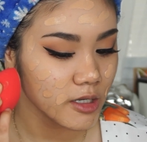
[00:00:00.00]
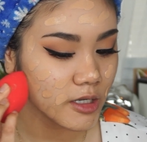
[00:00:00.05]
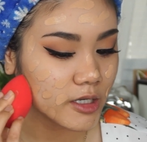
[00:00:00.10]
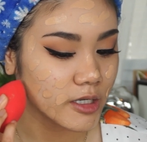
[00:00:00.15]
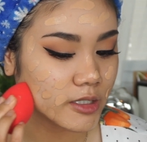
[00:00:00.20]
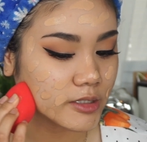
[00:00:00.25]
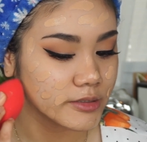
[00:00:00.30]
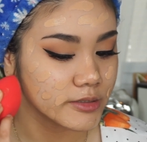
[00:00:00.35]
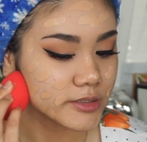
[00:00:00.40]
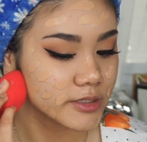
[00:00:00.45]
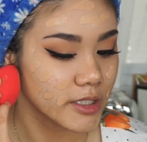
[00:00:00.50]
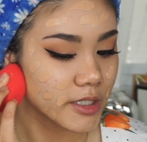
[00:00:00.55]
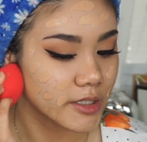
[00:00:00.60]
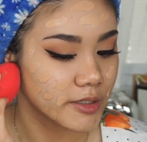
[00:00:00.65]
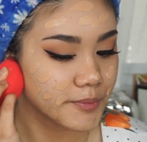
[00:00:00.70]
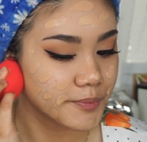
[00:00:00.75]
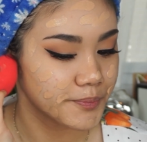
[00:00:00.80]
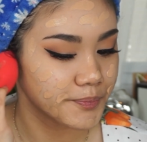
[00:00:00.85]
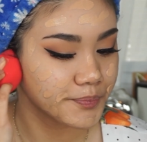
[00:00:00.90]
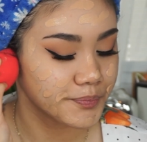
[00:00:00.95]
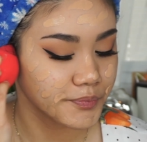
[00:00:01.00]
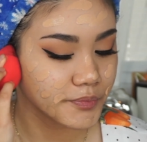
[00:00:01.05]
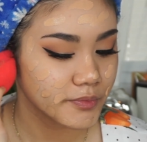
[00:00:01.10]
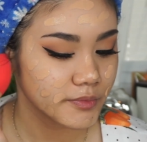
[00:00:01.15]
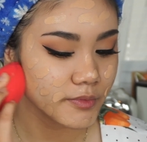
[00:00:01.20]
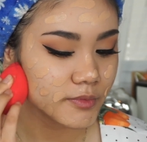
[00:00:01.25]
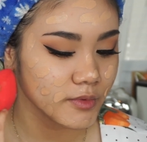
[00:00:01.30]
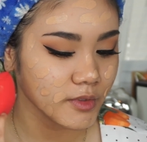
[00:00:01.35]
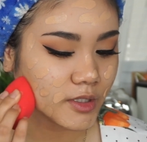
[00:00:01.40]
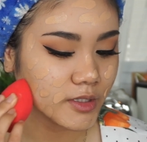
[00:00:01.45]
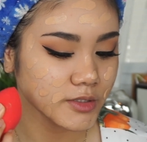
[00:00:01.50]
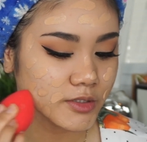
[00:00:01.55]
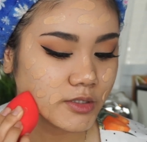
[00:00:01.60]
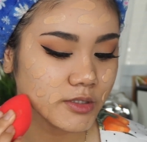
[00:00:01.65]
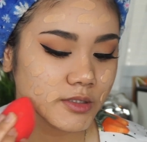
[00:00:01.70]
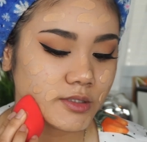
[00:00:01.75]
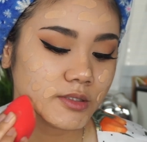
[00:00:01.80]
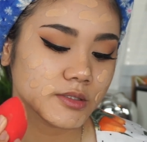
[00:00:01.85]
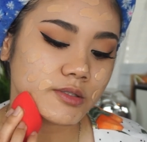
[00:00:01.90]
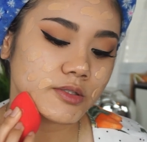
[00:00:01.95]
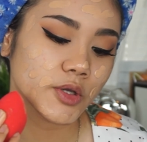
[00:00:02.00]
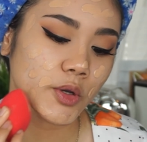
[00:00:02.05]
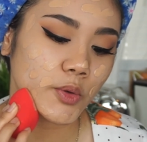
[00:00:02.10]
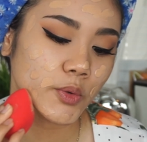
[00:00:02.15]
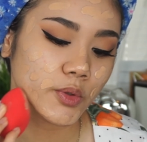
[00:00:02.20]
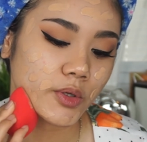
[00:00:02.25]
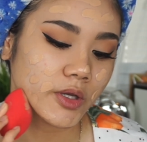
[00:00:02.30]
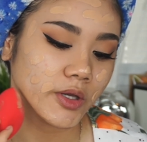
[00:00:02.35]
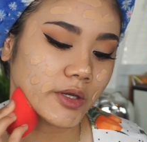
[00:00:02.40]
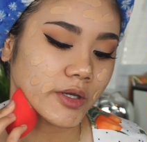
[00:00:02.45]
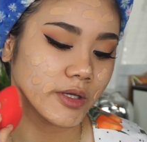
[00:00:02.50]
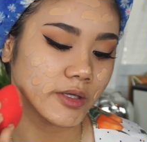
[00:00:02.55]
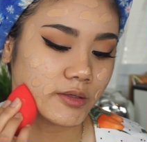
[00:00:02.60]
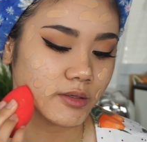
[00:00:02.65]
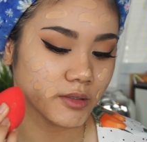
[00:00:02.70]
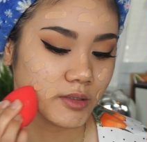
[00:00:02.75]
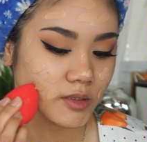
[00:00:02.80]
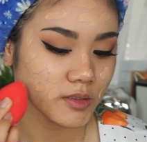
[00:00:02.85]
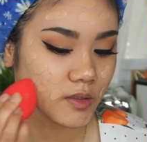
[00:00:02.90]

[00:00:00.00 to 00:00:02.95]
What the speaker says: and it's just so good.